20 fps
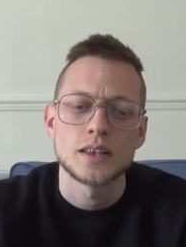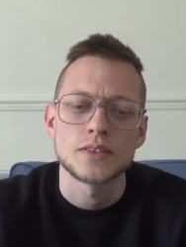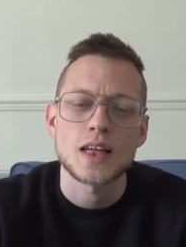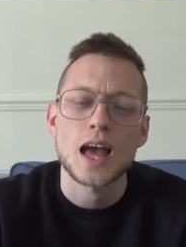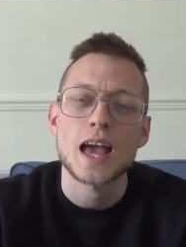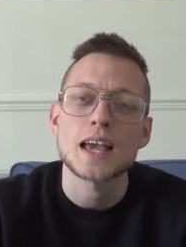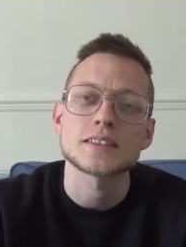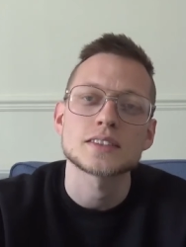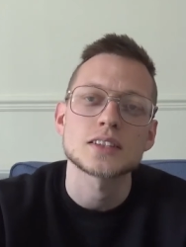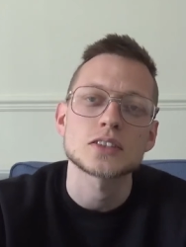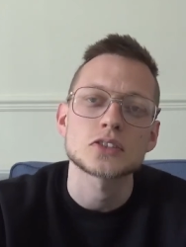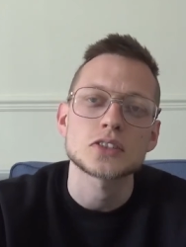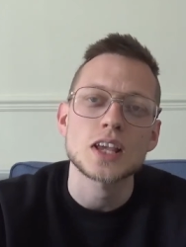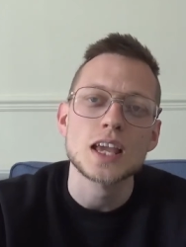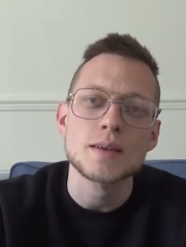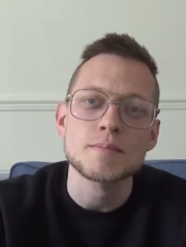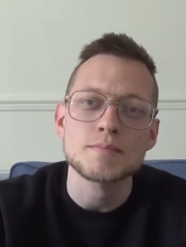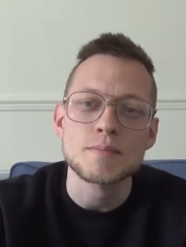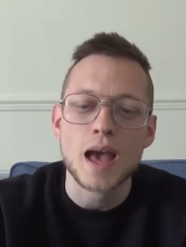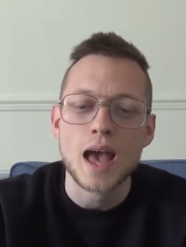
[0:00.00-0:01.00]
That is the
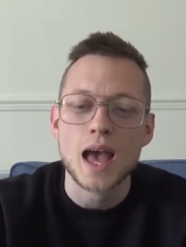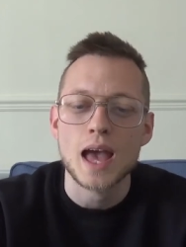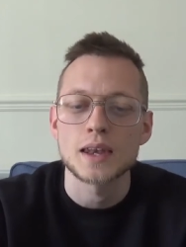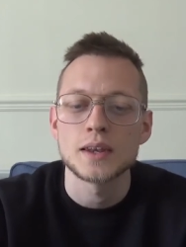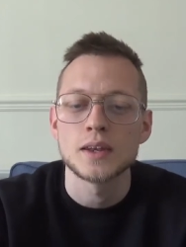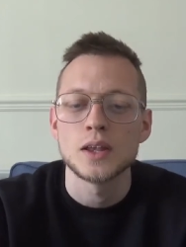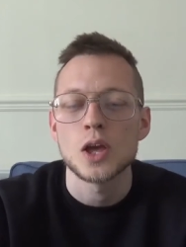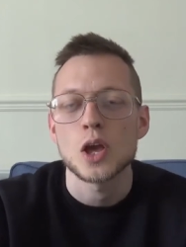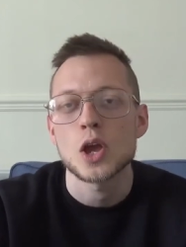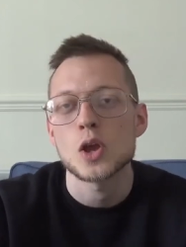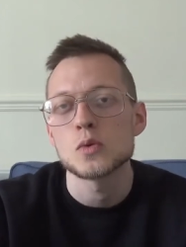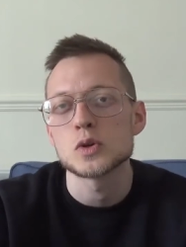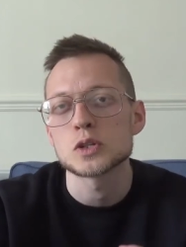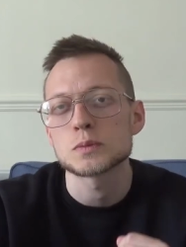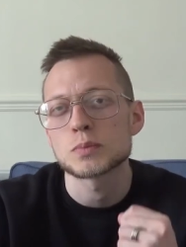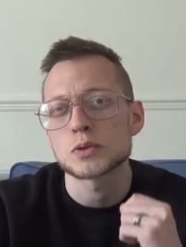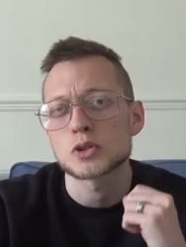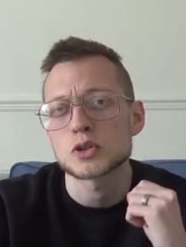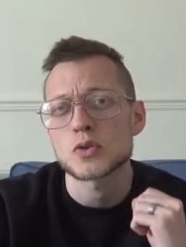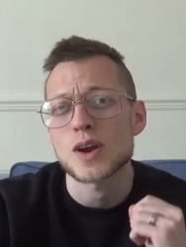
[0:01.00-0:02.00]
same man who was
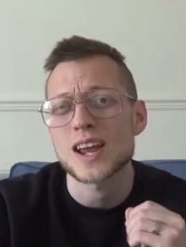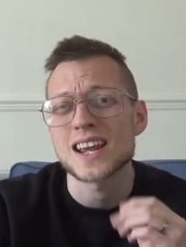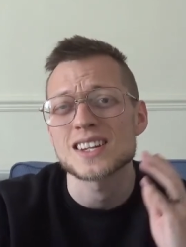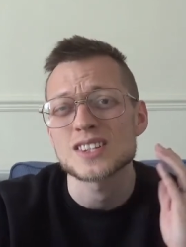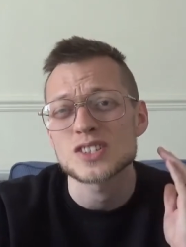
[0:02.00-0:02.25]
betrayed